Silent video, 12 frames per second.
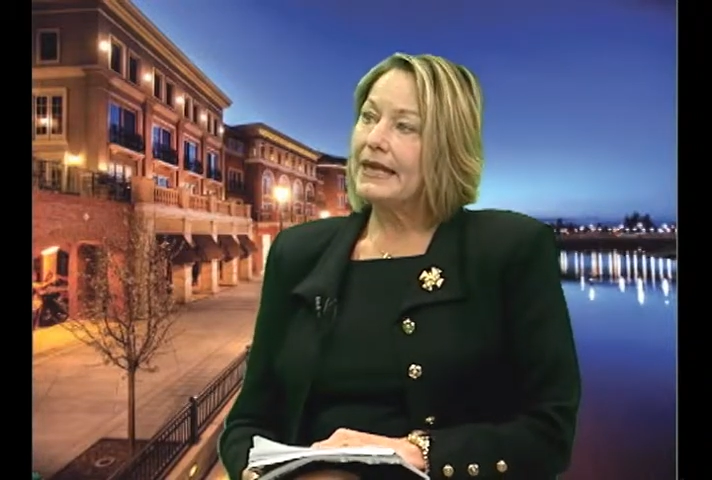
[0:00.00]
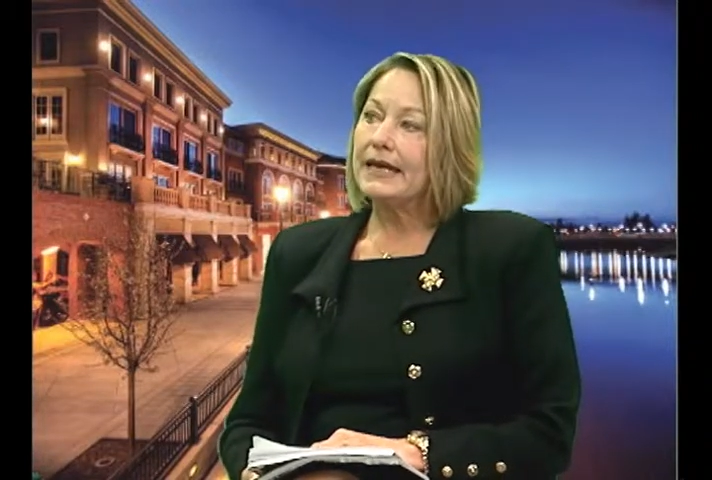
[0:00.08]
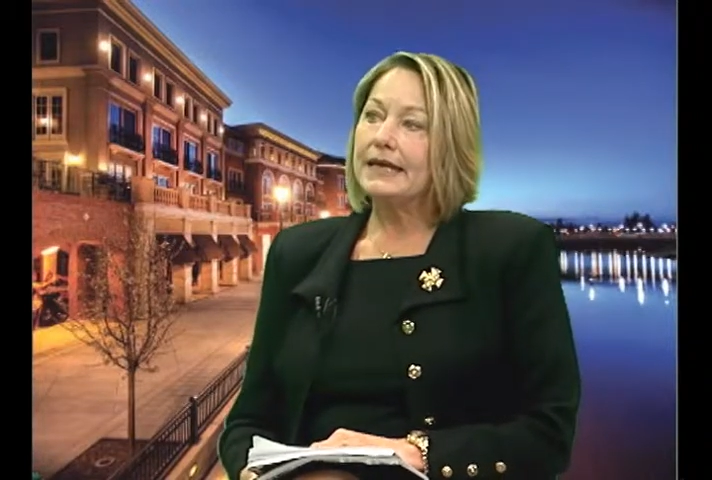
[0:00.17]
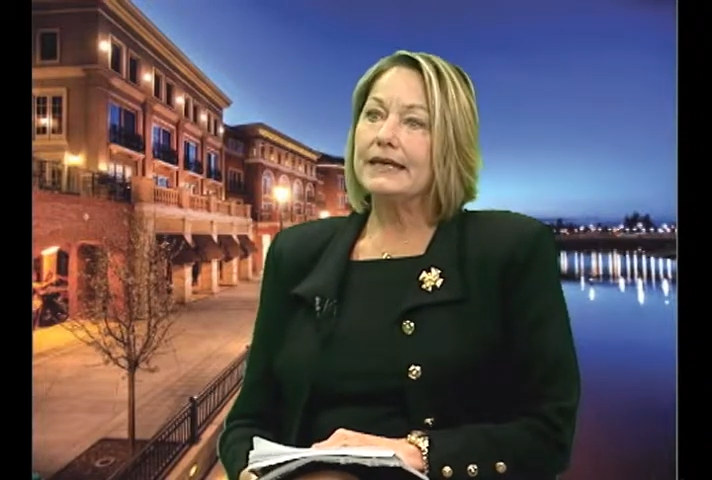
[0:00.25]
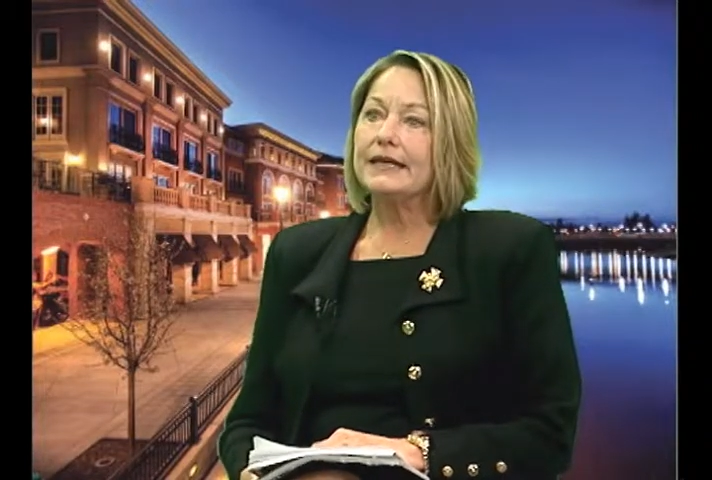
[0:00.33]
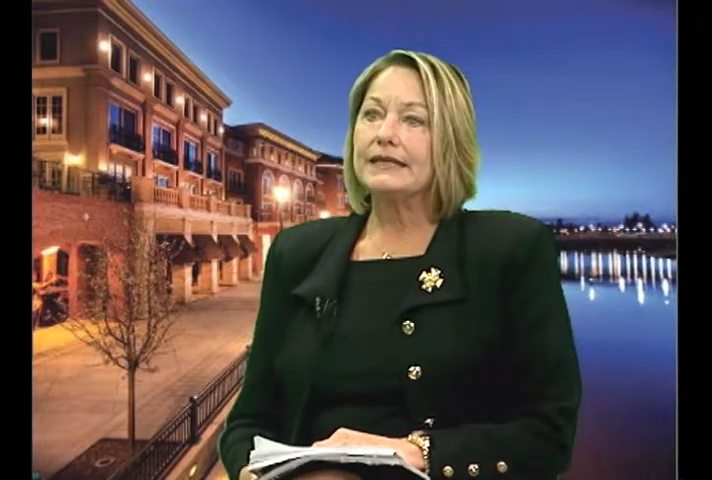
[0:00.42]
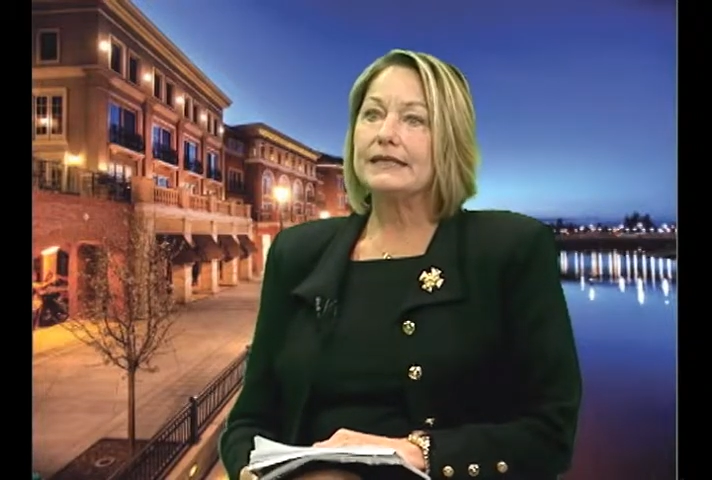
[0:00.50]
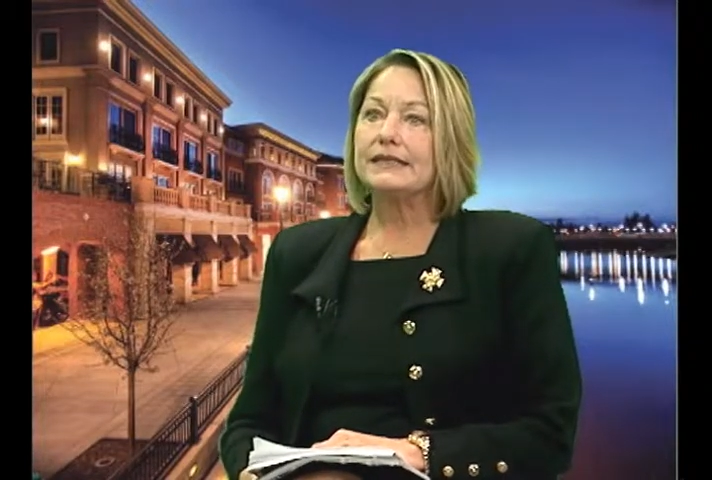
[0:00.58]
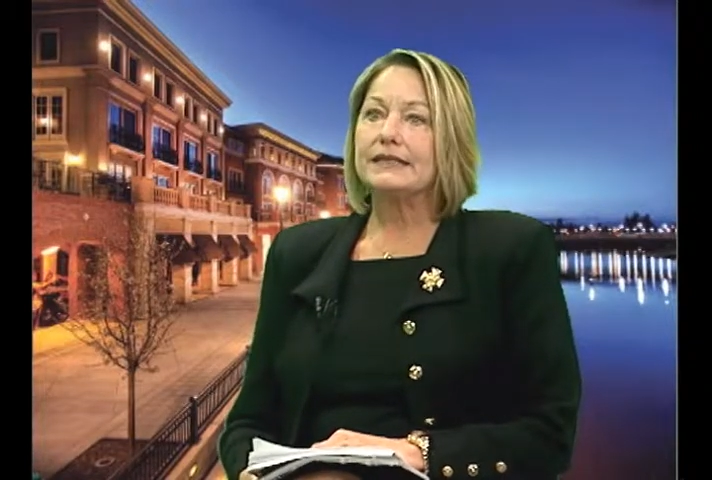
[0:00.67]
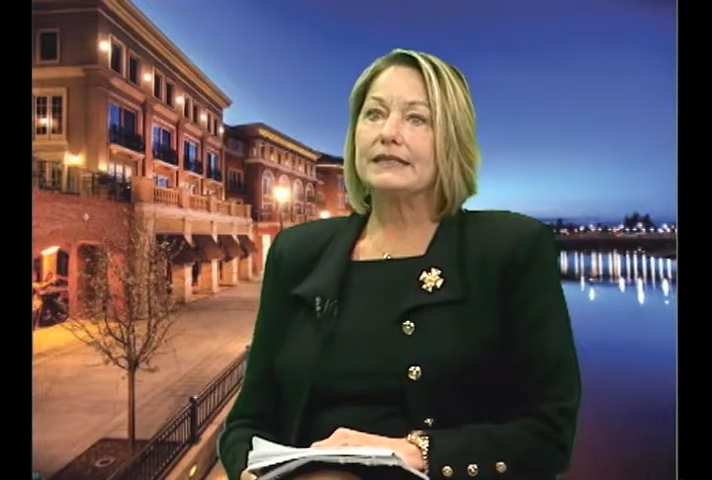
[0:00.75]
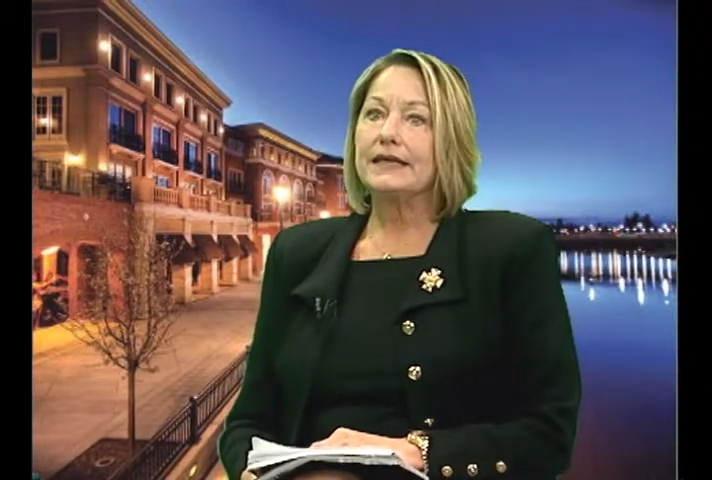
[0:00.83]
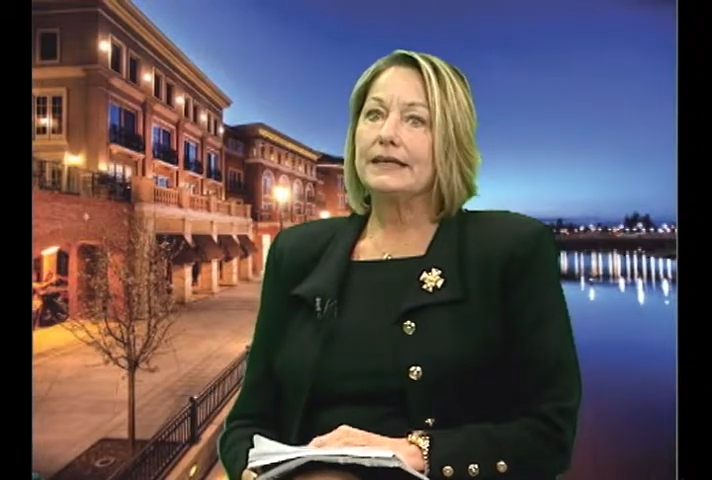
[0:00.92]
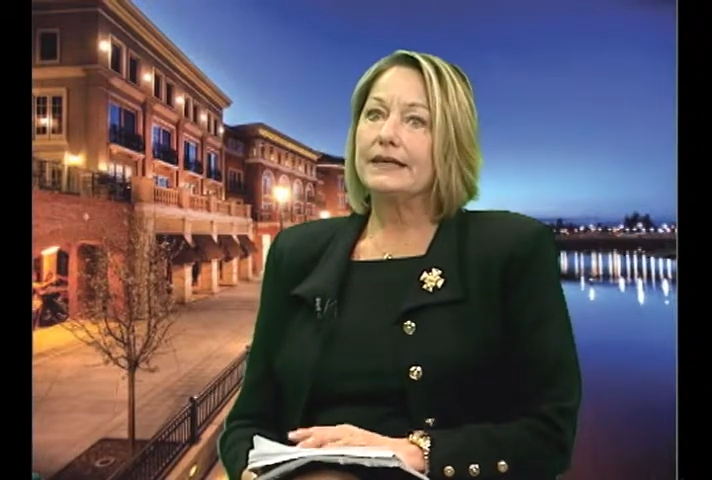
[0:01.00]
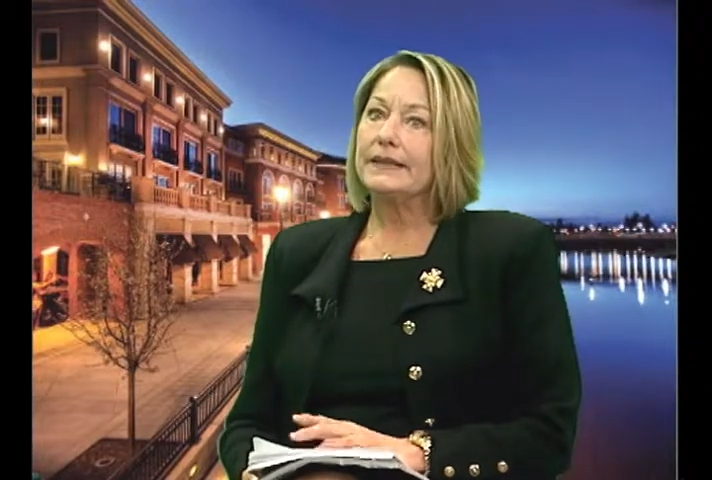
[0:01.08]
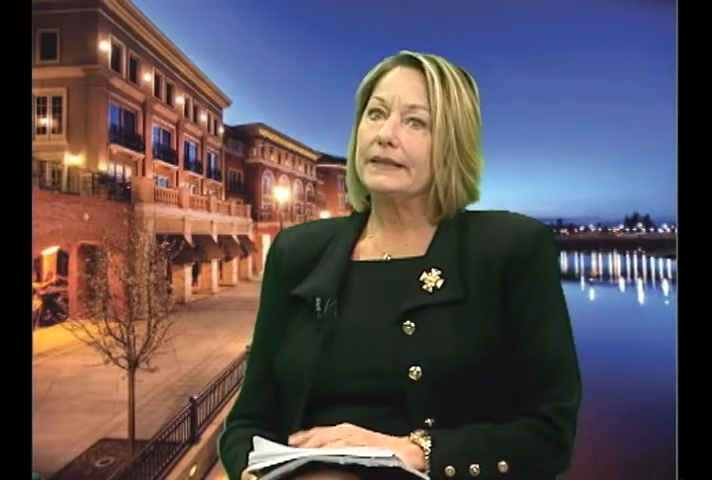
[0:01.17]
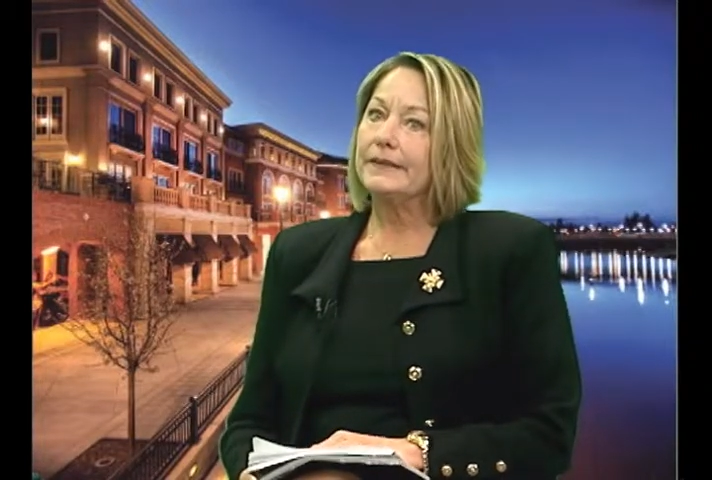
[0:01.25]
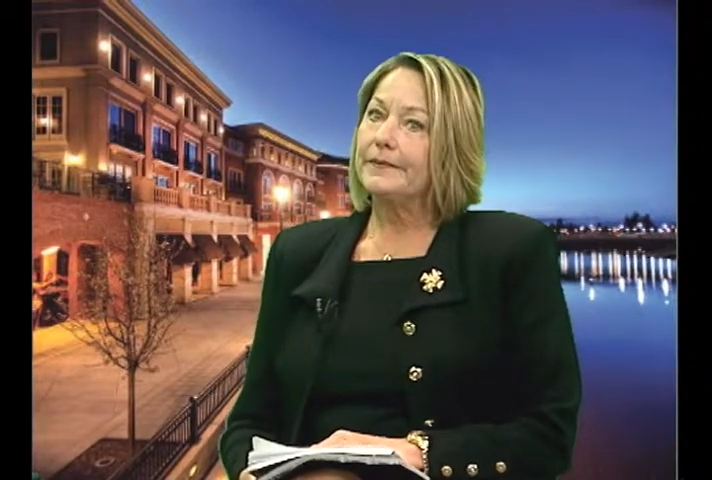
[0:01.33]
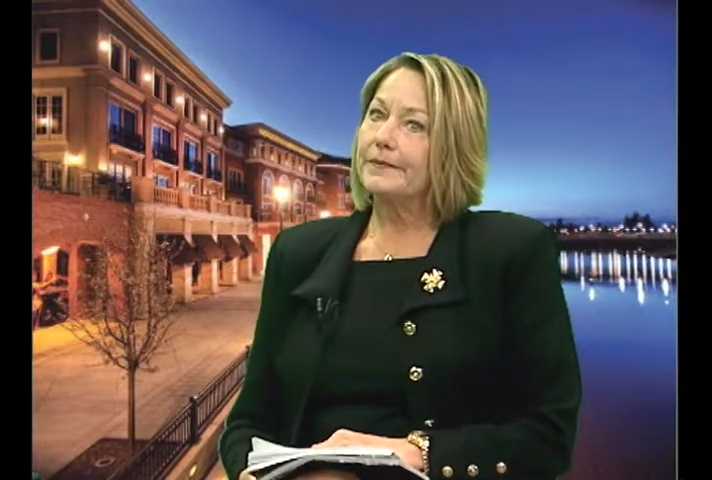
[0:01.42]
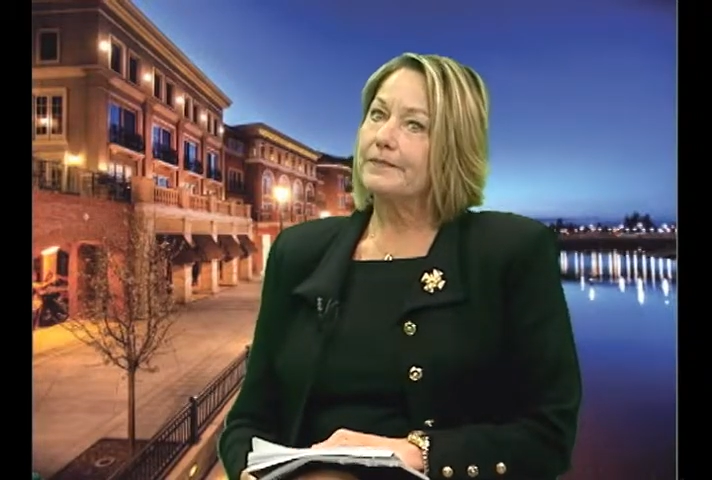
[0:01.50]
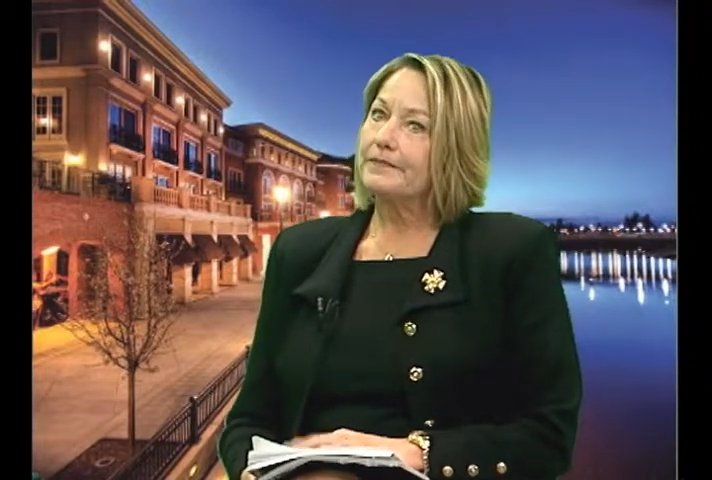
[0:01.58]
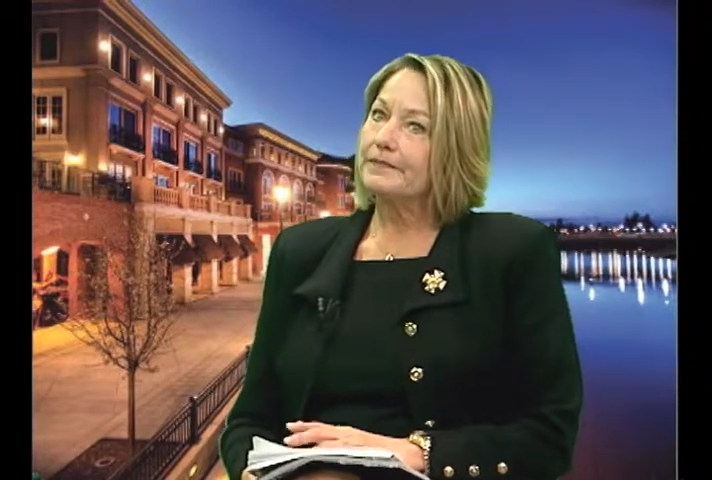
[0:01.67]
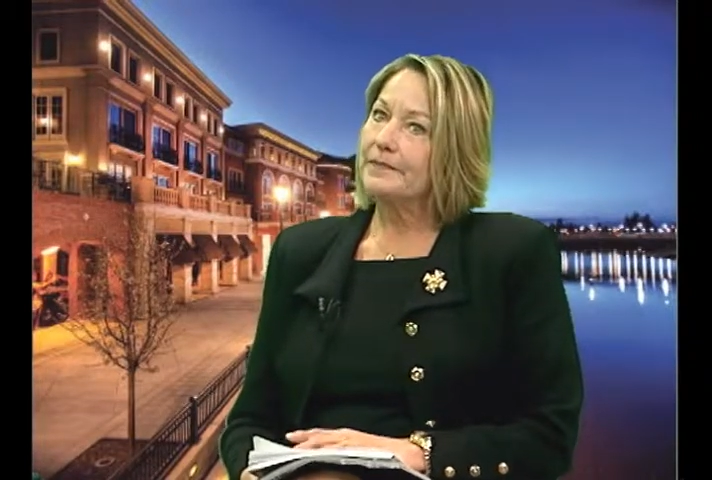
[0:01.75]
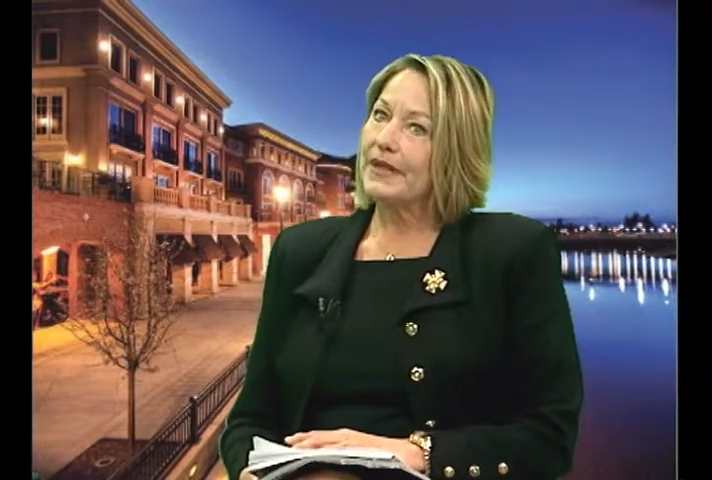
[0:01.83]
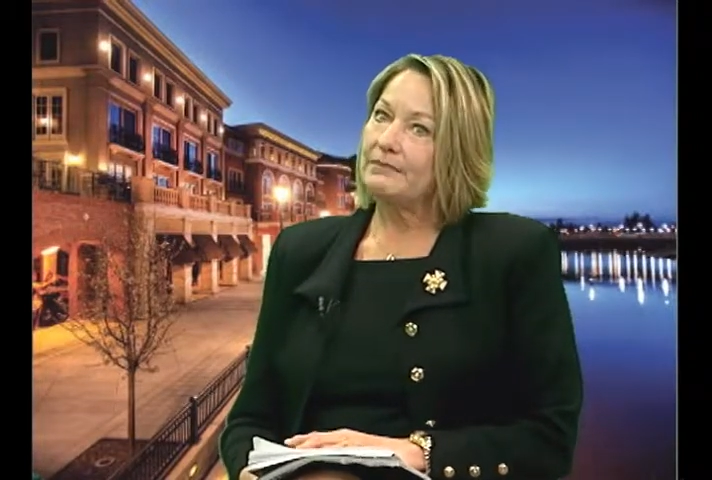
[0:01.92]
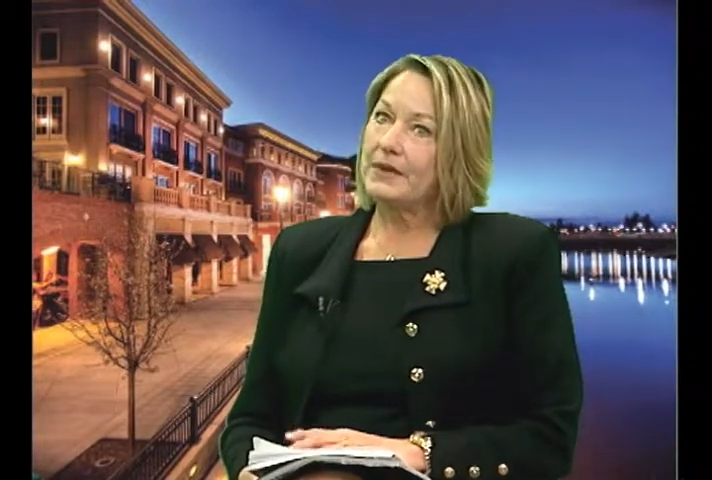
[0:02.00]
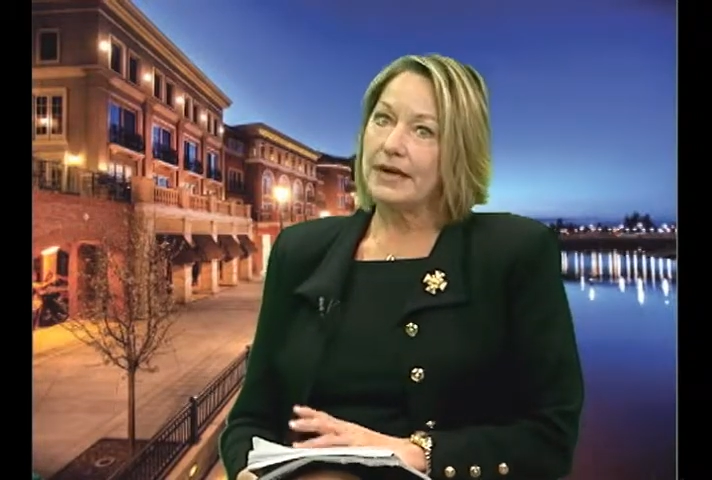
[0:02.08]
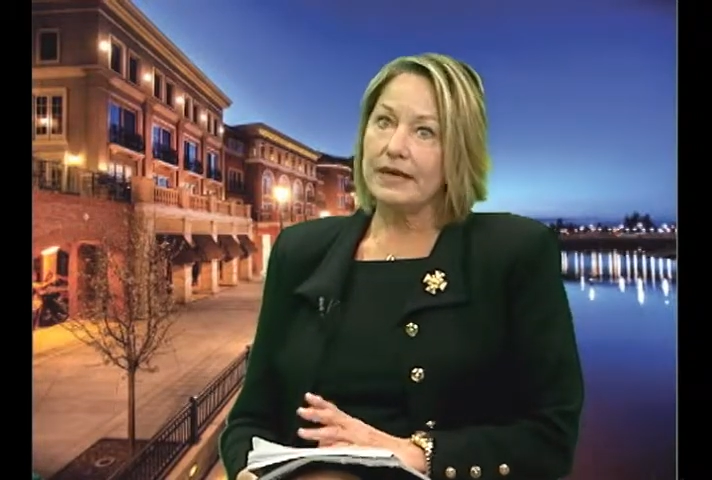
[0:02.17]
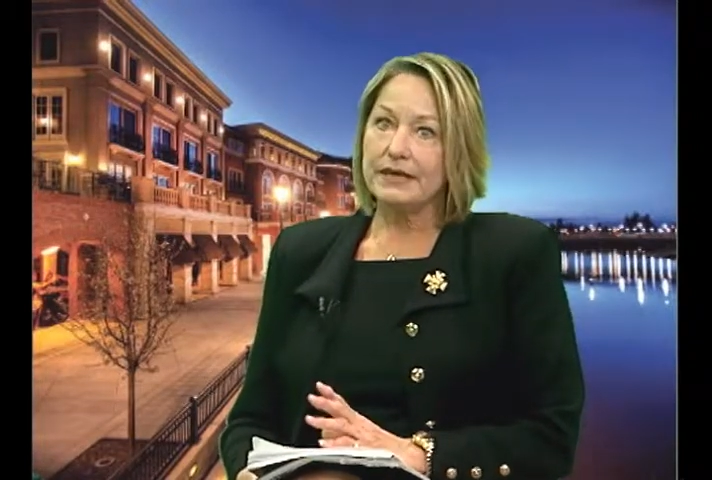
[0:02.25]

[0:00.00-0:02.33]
And my